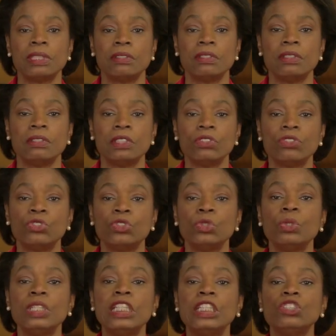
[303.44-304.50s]
businesses
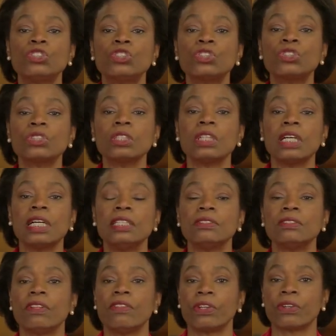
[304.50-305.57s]
to
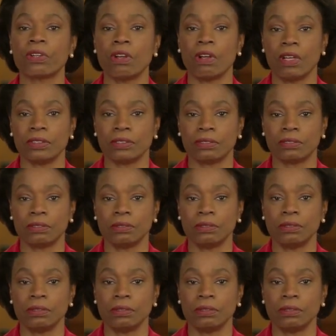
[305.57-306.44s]
internalize their cost.